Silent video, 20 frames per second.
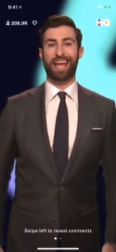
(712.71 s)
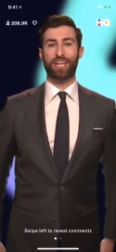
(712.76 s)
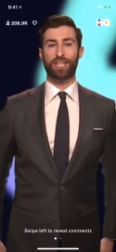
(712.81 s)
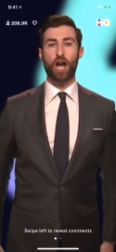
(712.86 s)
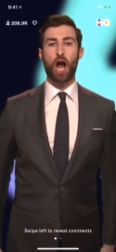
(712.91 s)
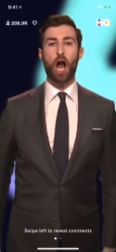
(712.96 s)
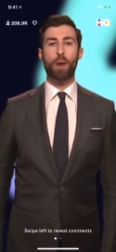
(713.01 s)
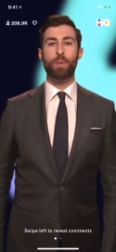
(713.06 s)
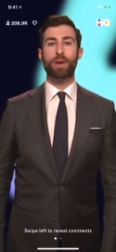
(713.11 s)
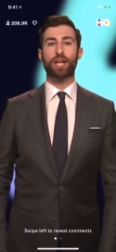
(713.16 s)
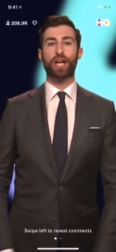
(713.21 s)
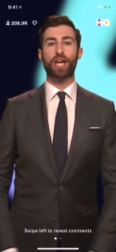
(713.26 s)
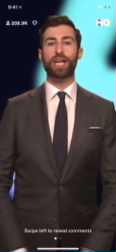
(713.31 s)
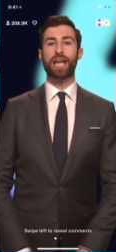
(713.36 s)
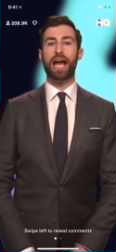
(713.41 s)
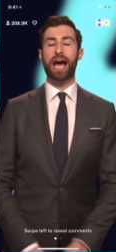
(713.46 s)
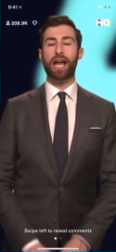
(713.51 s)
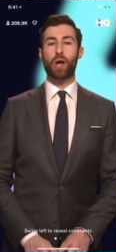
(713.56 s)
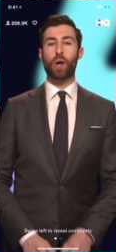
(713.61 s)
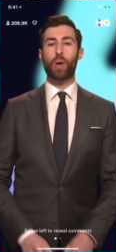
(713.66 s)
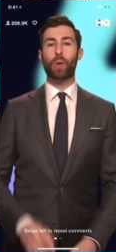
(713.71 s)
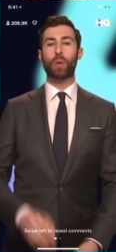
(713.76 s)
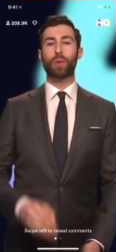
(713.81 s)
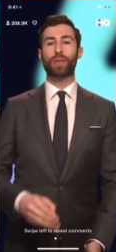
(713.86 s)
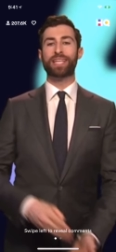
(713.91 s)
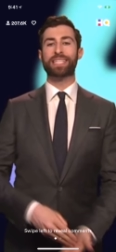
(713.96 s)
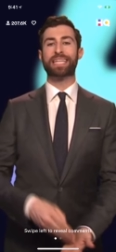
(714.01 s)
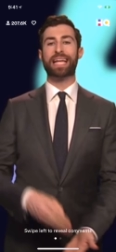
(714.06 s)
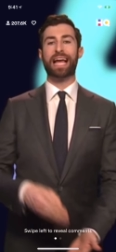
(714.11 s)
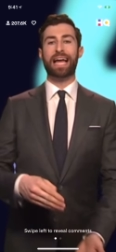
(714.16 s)
Nation Army could not hold
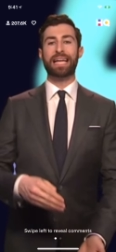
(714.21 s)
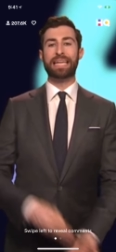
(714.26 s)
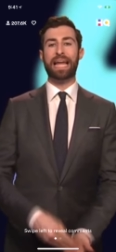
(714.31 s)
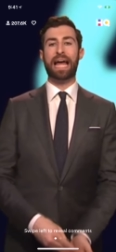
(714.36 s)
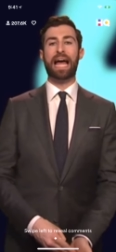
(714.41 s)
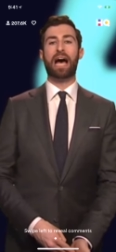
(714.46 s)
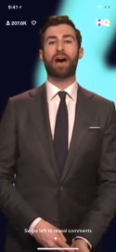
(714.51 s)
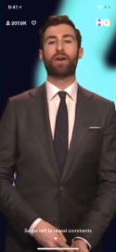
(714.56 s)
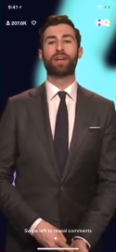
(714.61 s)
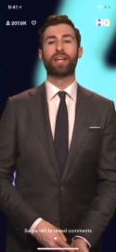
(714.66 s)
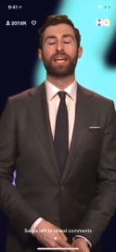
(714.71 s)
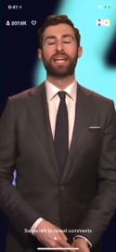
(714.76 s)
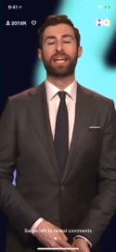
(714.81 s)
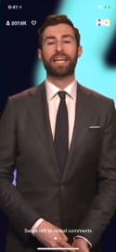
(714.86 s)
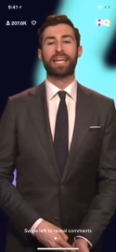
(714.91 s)
this guy down.